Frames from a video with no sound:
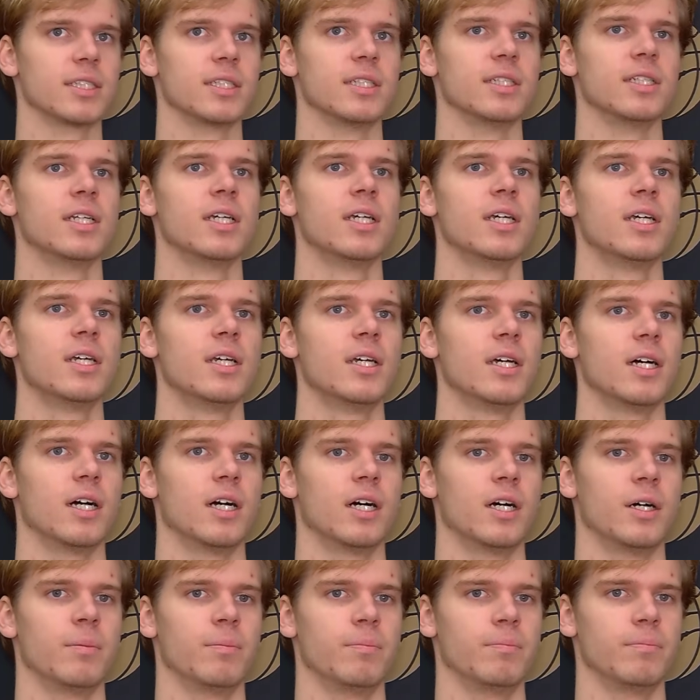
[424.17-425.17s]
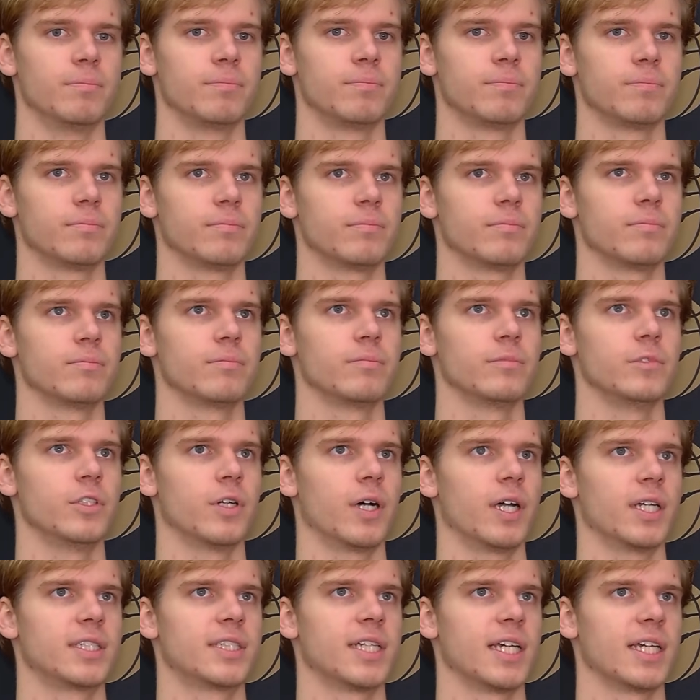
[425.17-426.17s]
And, you know,
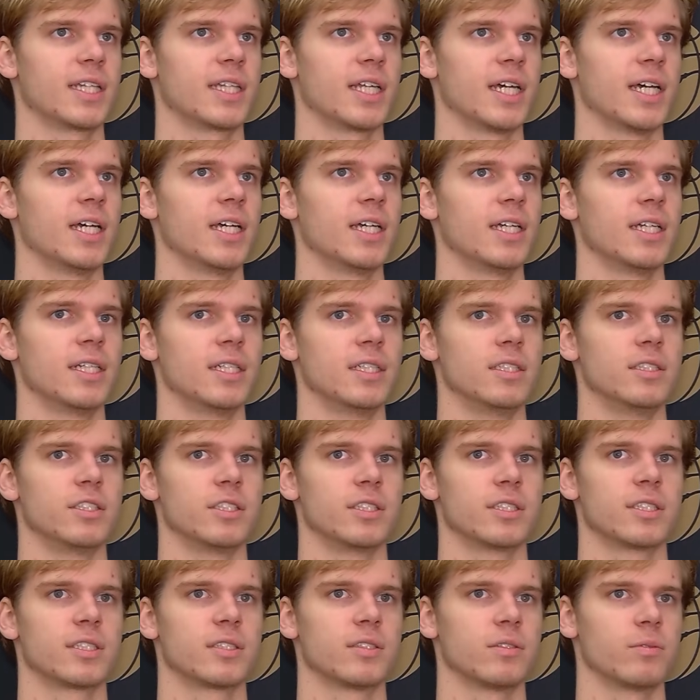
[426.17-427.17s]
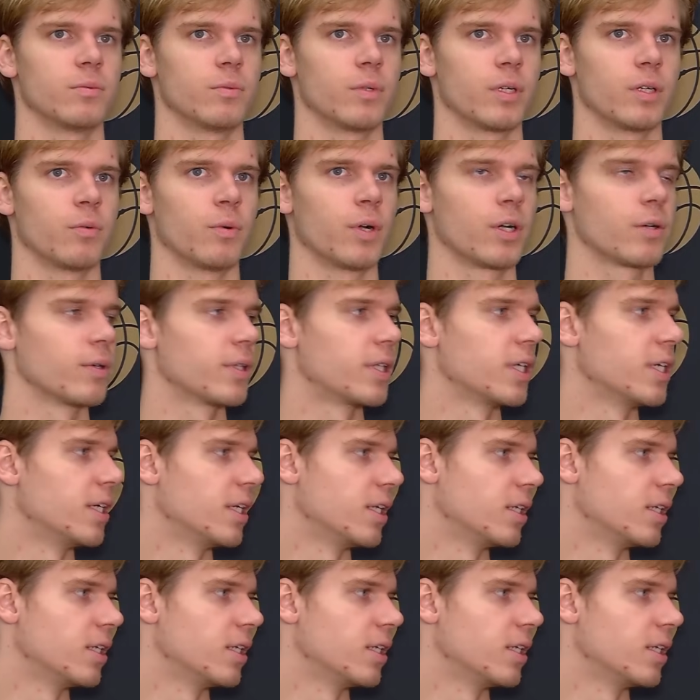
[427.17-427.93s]
I take that and just want to work with it.